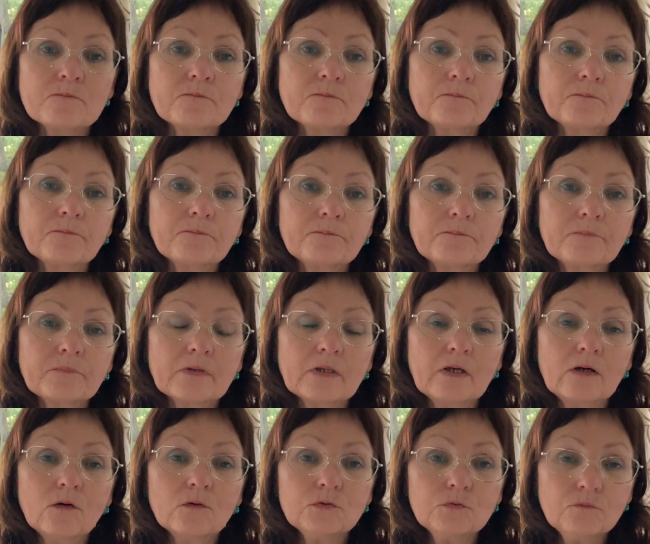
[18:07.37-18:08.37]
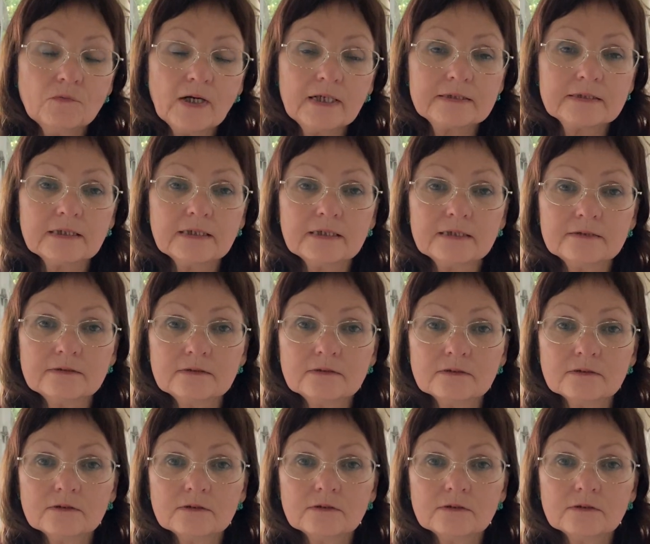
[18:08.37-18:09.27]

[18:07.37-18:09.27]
on one hand